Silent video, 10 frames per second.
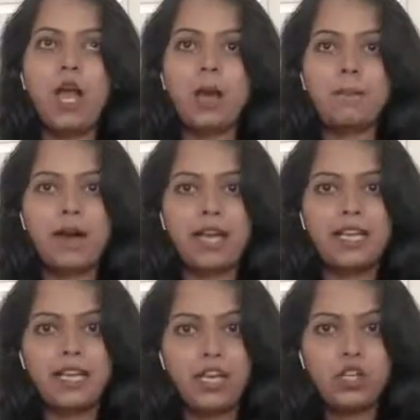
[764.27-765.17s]
by
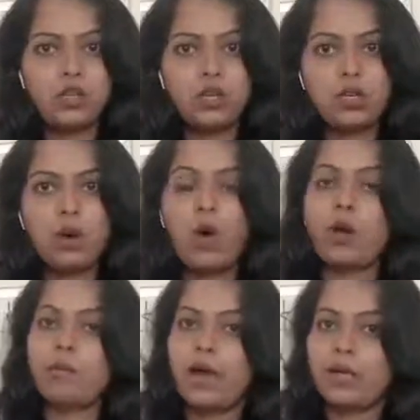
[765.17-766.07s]
nature or
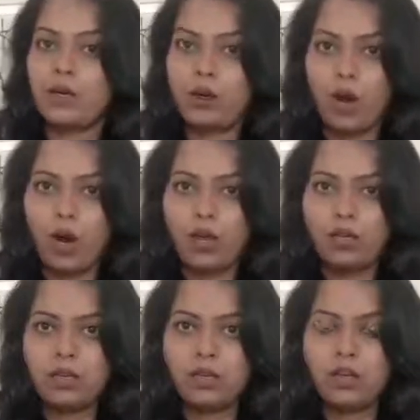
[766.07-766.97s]
by God
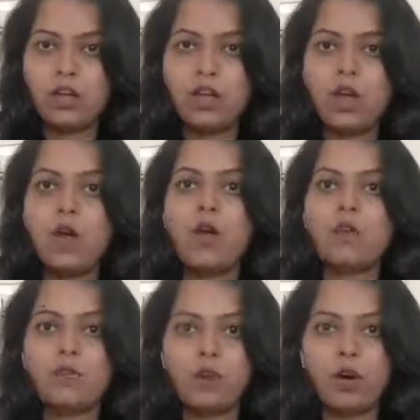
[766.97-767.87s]

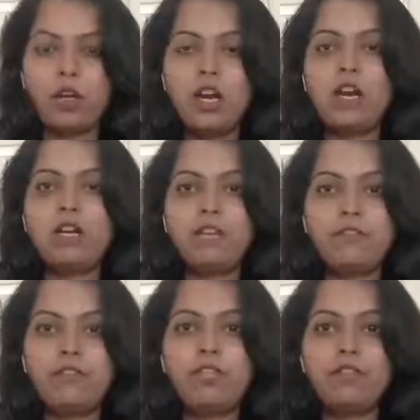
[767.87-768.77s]
for
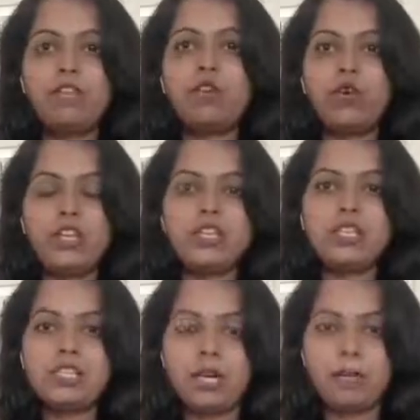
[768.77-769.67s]
different religious
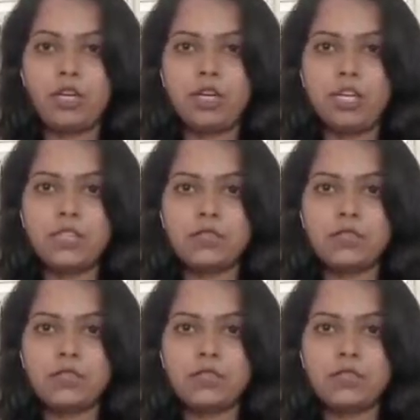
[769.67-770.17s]
communities.